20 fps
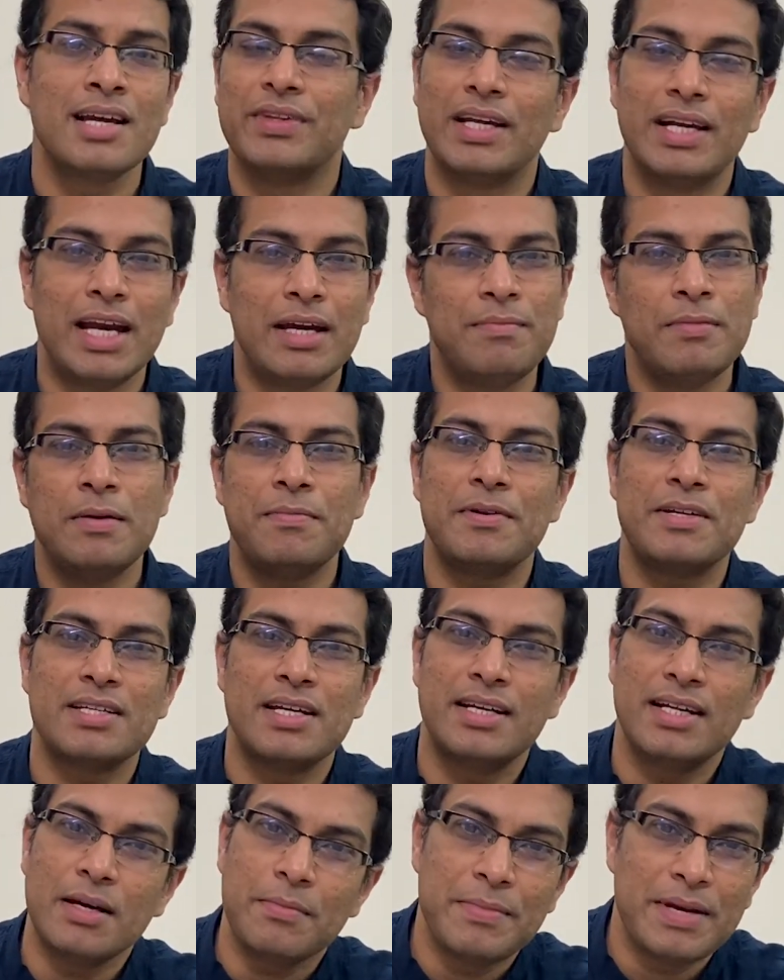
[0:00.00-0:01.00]
let me
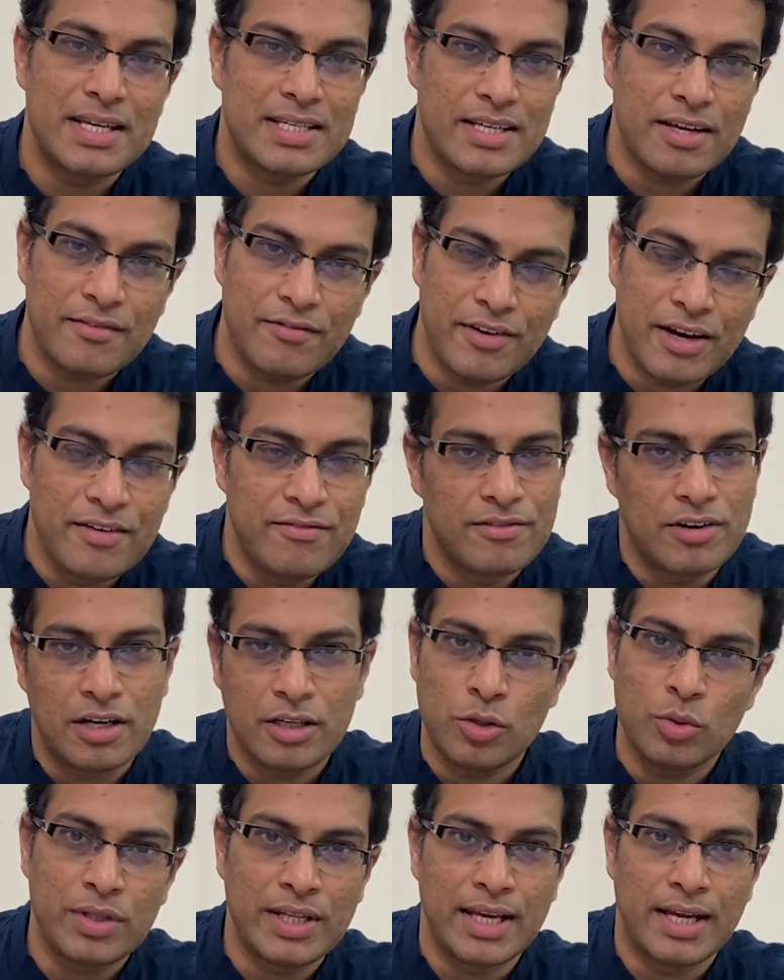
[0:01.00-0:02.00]
present a basic framework
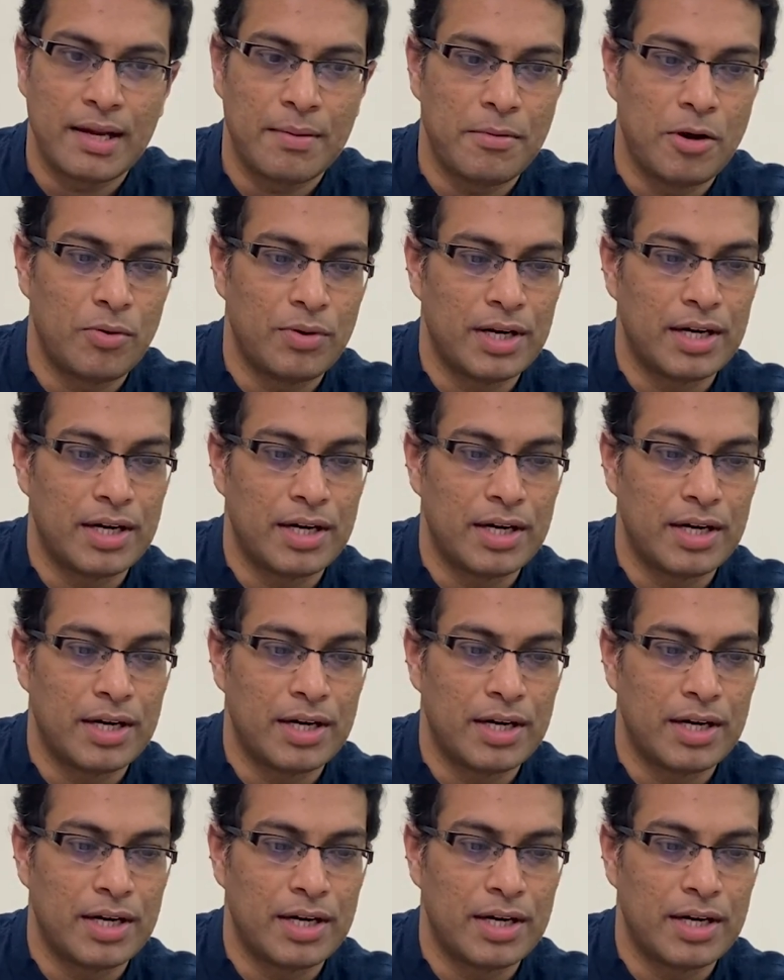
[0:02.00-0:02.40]
to think about